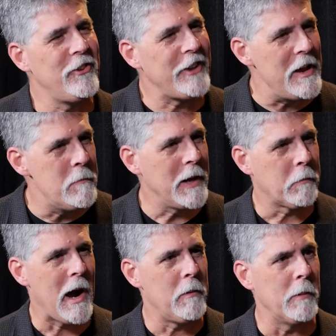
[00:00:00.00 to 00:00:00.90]
a big
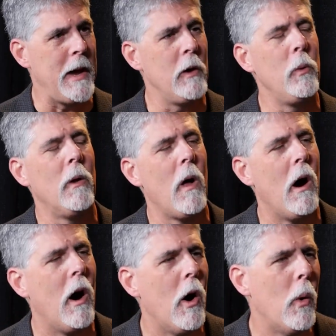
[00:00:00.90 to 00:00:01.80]
problem and will
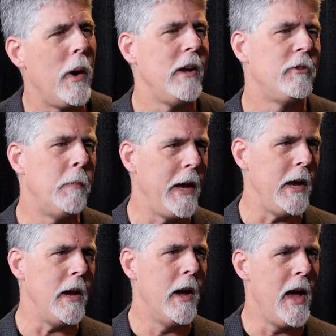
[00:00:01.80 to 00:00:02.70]
always
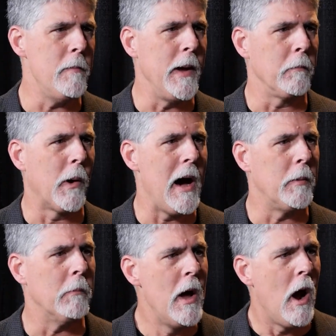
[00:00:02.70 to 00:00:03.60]
be a big problem.